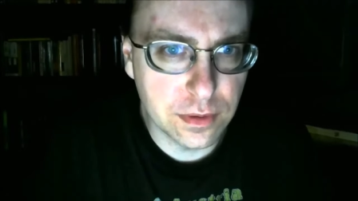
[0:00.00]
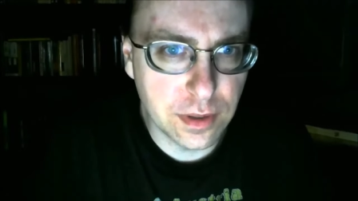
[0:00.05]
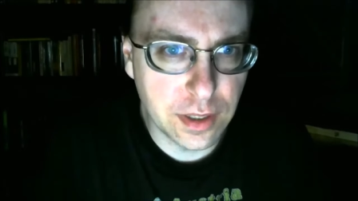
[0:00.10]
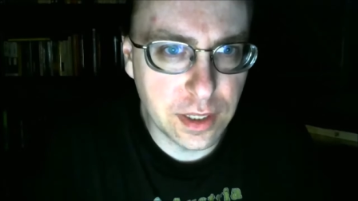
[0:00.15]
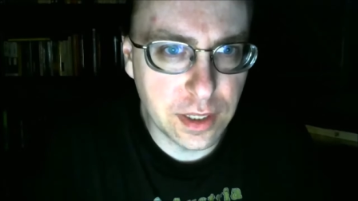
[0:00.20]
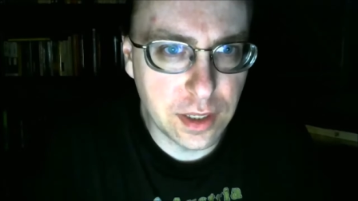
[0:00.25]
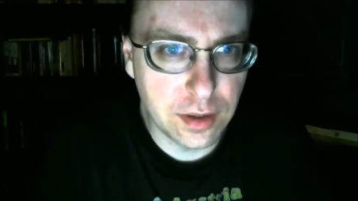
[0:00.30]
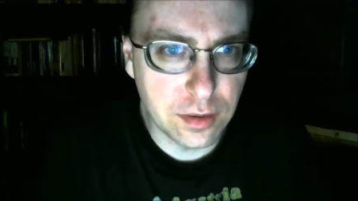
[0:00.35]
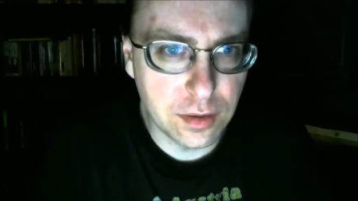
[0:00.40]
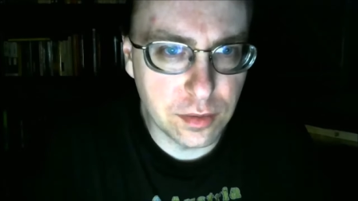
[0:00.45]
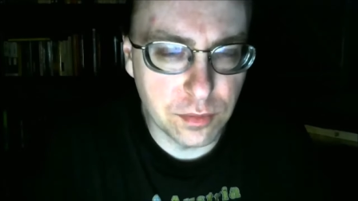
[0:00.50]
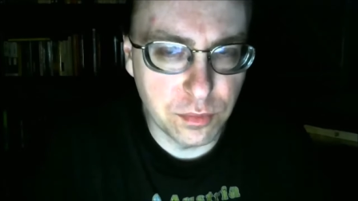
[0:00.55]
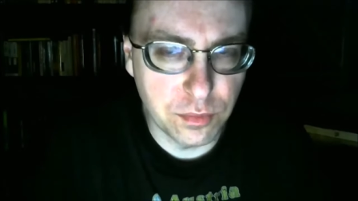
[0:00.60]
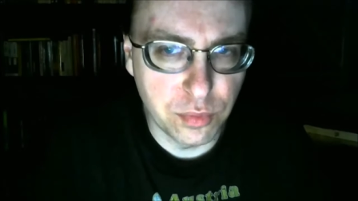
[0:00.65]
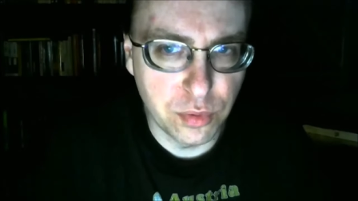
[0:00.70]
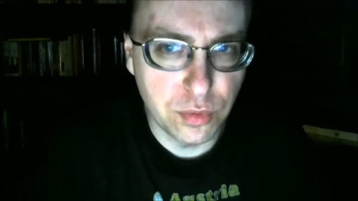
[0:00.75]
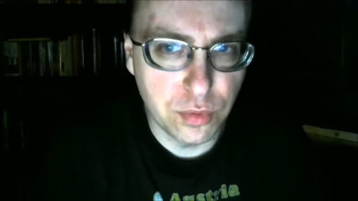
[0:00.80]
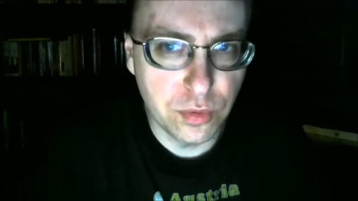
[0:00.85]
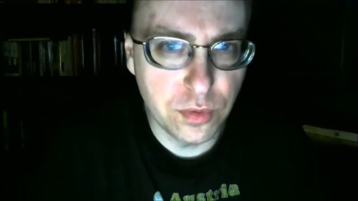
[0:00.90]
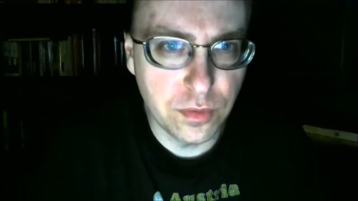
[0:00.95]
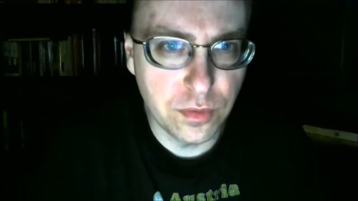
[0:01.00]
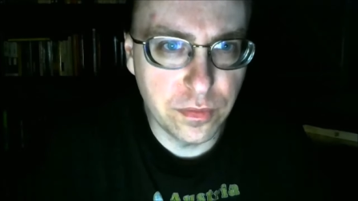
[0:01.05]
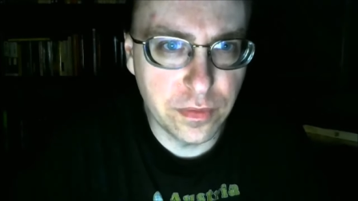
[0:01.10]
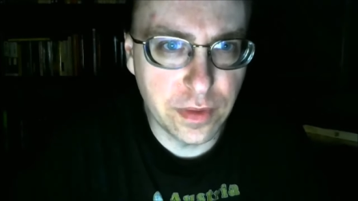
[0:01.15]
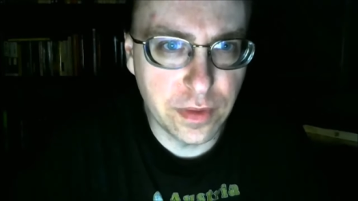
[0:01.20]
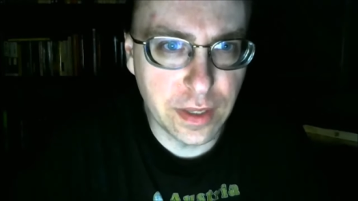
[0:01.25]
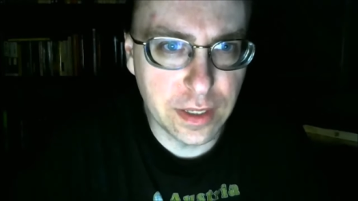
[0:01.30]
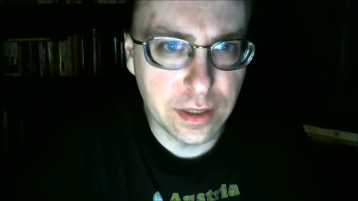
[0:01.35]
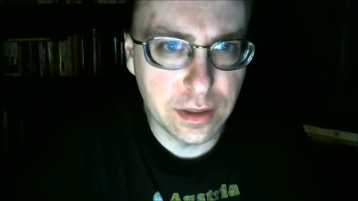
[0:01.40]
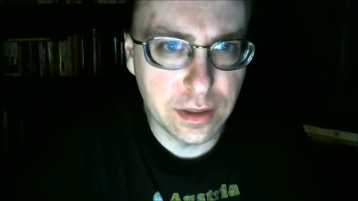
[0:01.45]
I can't prove
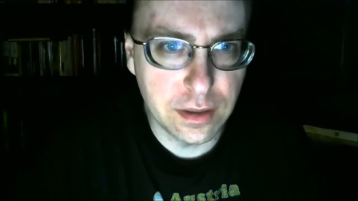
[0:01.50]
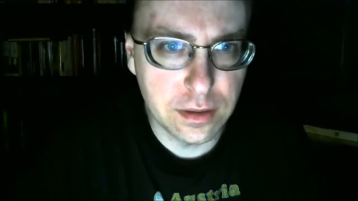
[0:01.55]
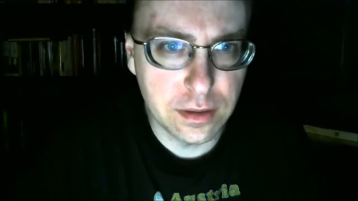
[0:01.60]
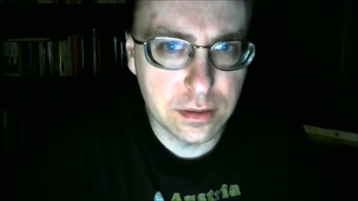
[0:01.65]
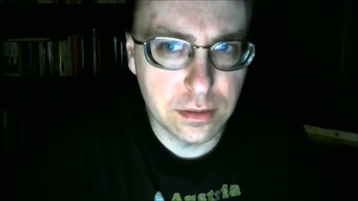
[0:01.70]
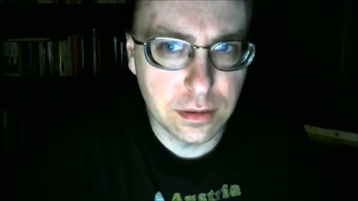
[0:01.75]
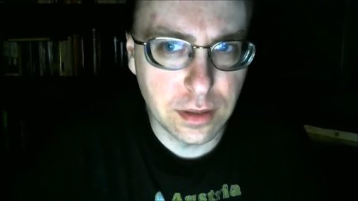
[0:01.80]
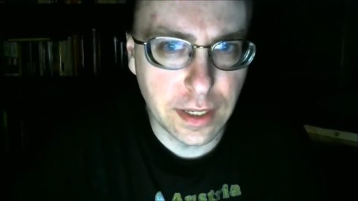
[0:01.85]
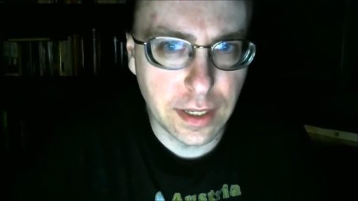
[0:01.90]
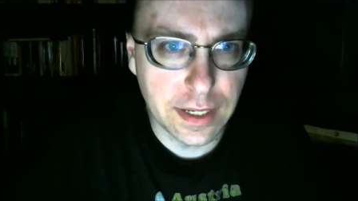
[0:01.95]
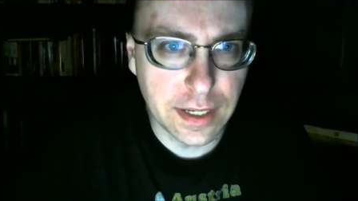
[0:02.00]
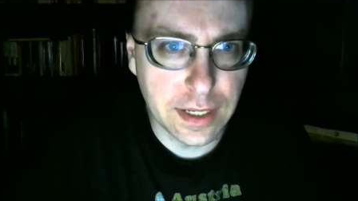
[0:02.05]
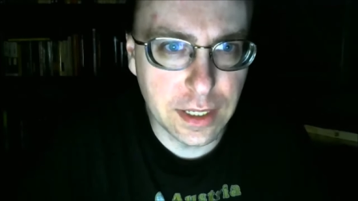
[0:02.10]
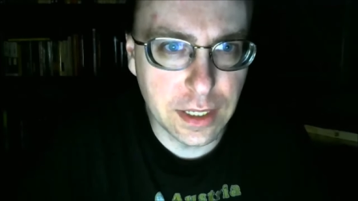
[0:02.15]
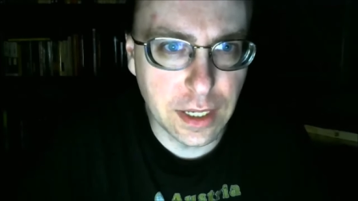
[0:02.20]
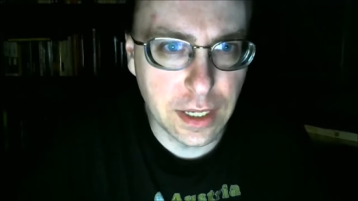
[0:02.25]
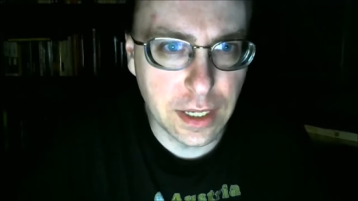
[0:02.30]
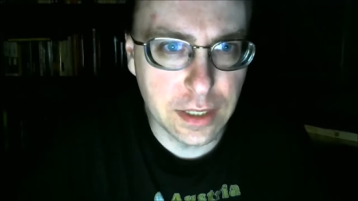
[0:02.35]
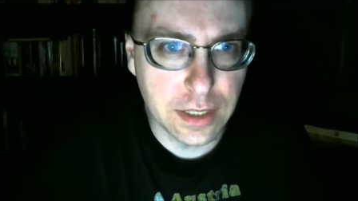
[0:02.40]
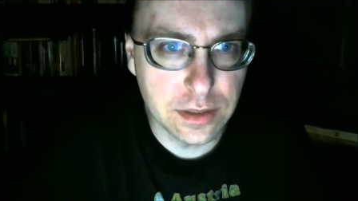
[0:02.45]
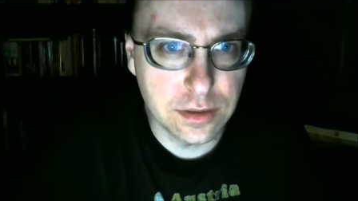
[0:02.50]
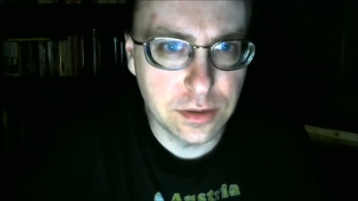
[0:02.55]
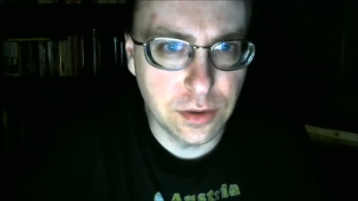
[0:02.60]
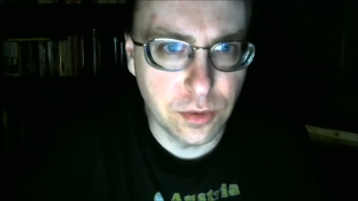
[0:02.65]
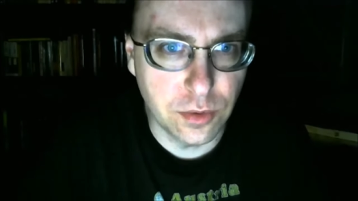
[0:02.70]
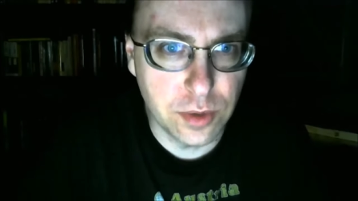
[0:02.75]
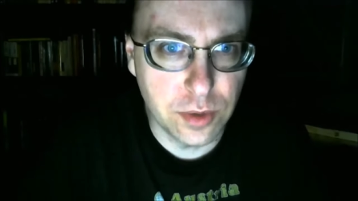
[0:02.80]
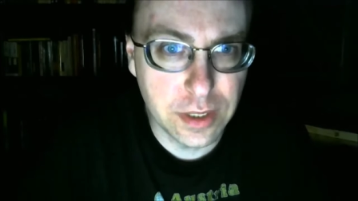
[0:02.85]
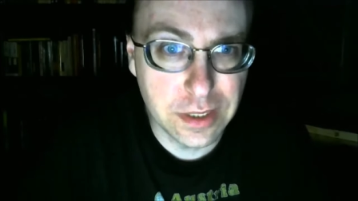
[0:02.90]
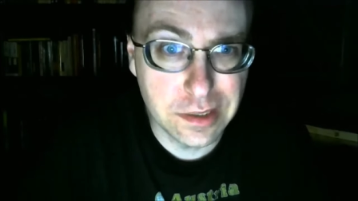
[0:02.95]
that lightning guys
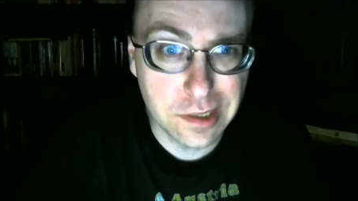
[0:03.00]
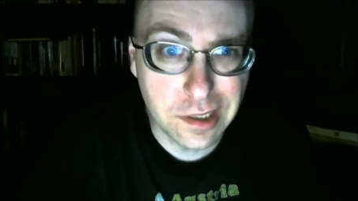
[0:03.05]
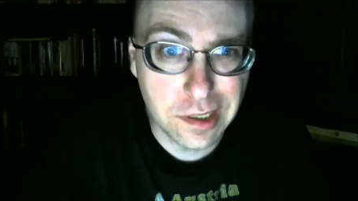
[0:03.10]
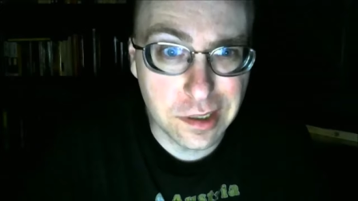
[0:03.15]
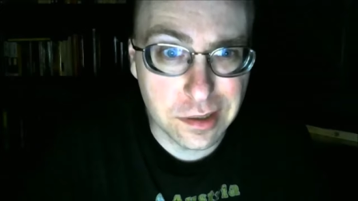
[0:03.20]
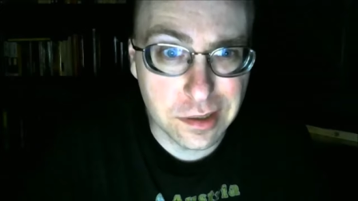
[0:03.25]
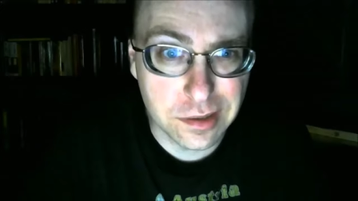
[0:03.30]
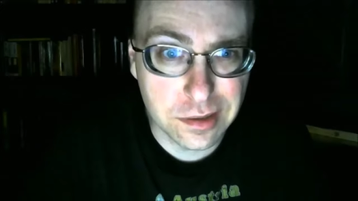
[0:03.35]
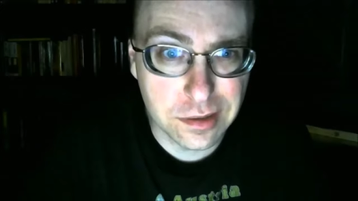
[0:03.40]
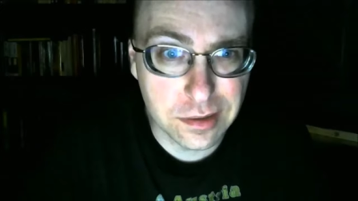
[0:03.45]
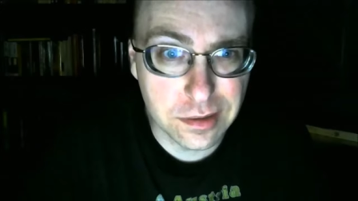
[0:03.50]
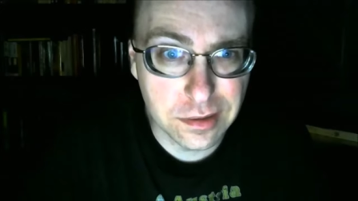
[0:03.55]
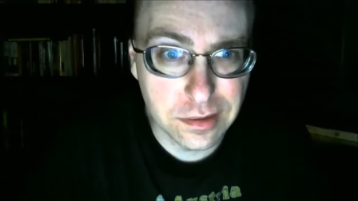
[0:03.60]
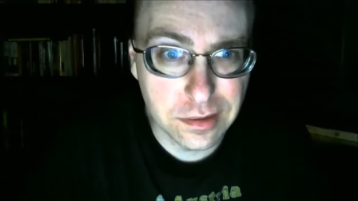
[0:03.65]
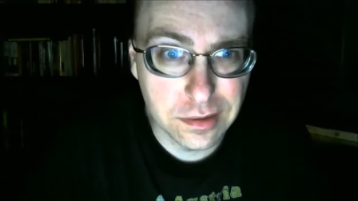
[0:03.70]
don't exist.